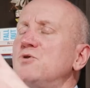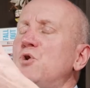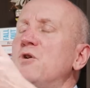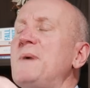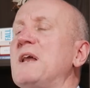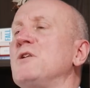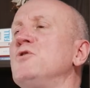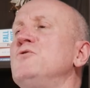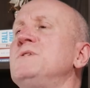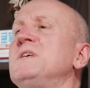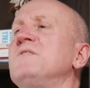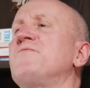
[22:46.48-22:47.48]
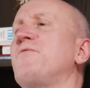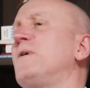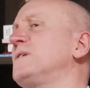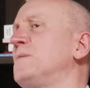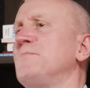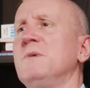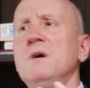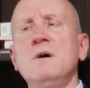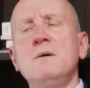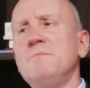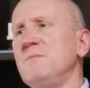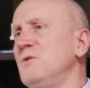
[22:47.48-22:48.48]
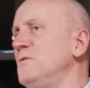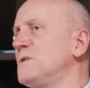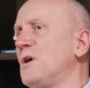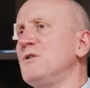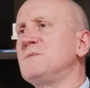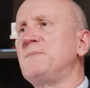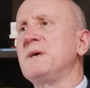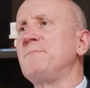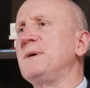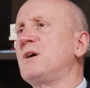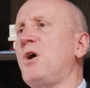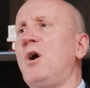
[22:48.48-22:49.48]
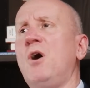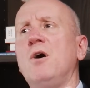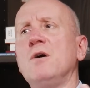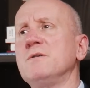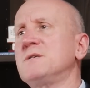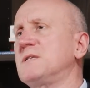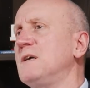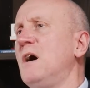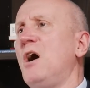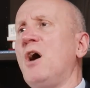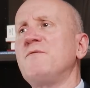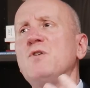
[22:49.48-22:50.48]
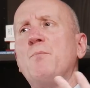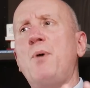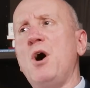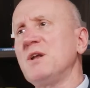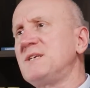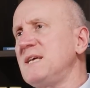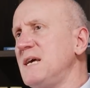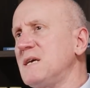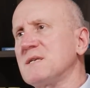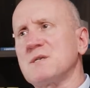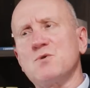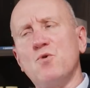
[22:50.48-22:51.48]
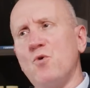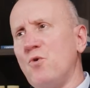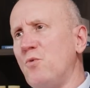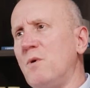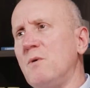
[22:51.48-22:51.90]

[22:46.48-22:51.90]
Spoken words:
talk about losing friends. So musos, because of your politics, or